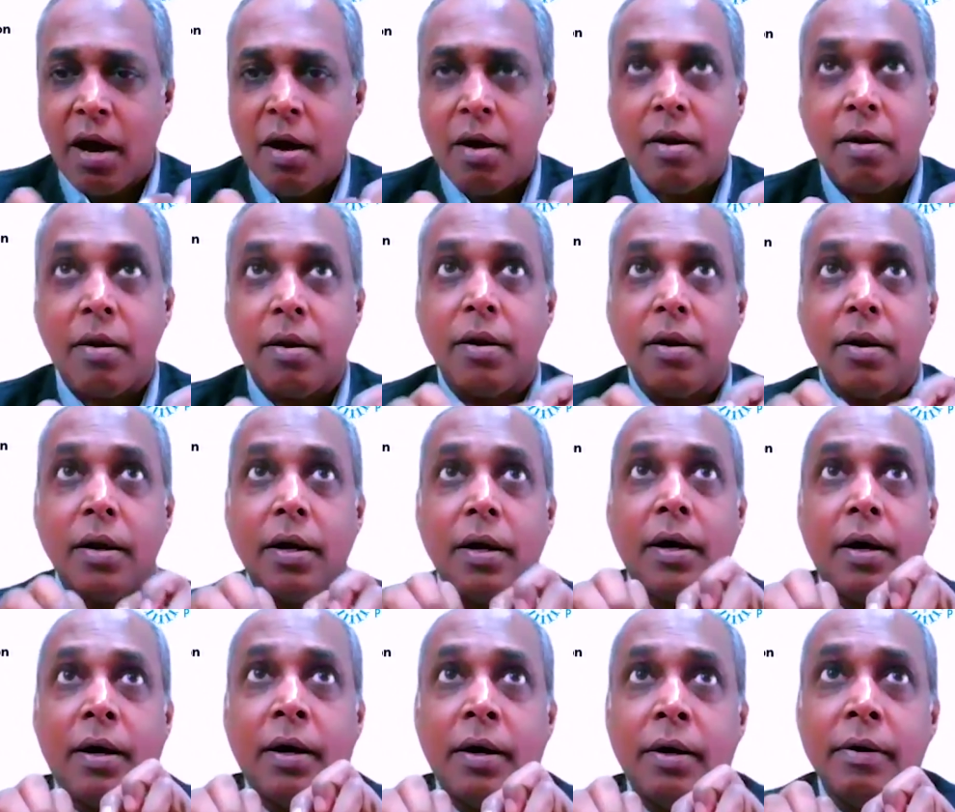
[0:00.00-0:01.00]
are
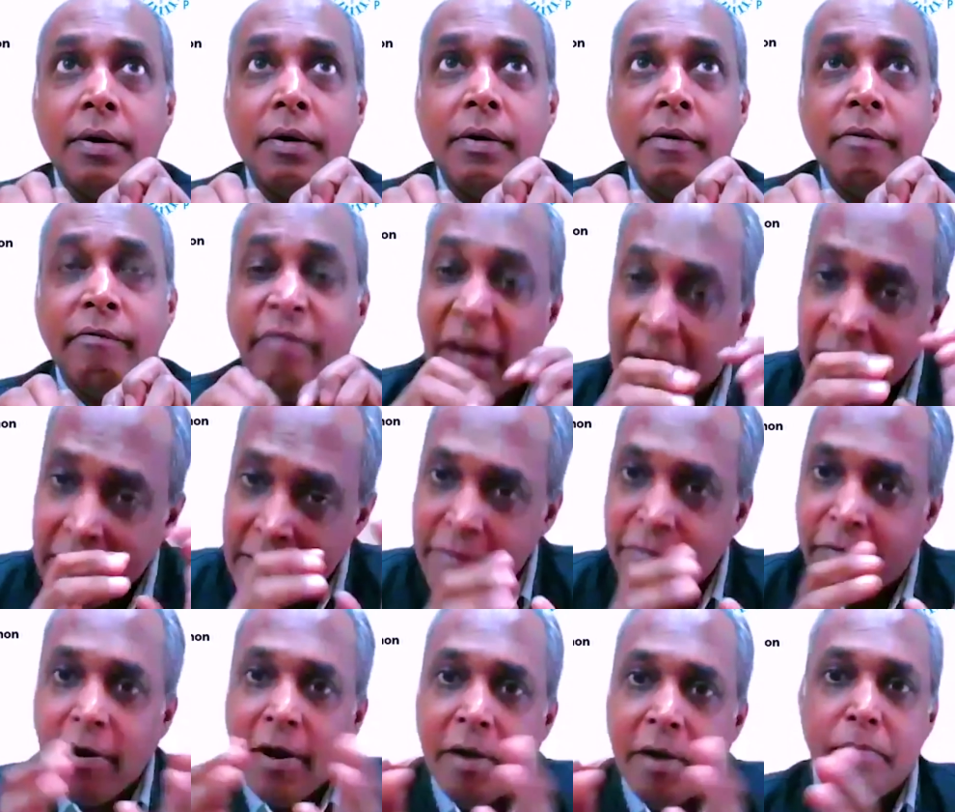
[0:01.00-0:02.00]
very
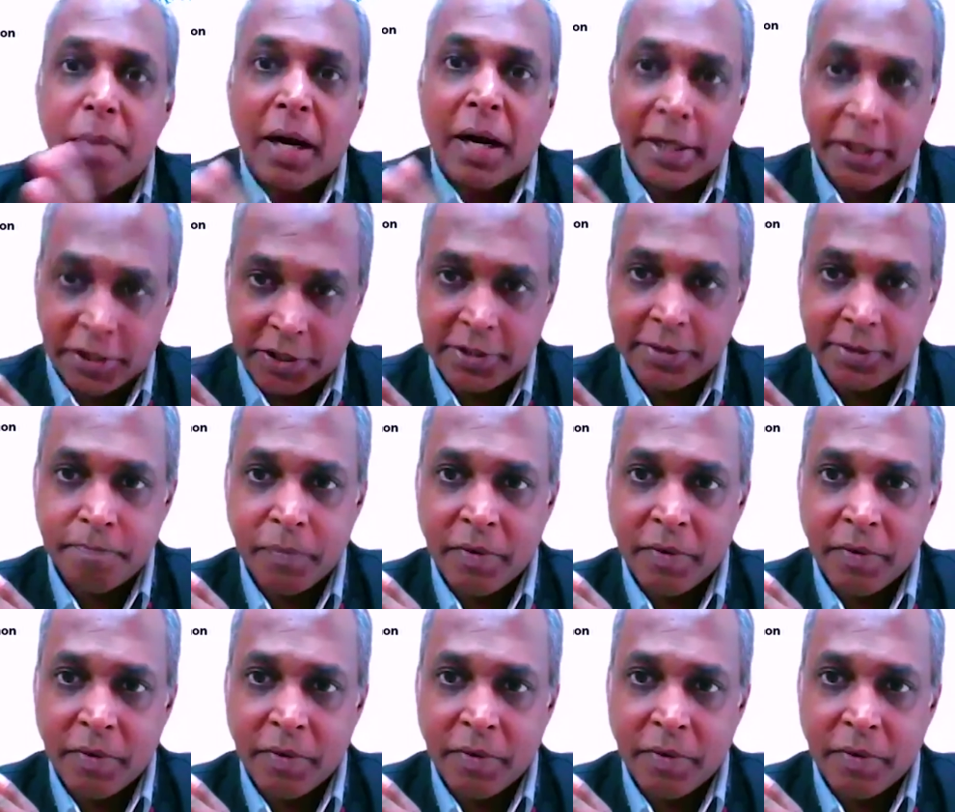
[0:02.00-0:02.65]
different buckets,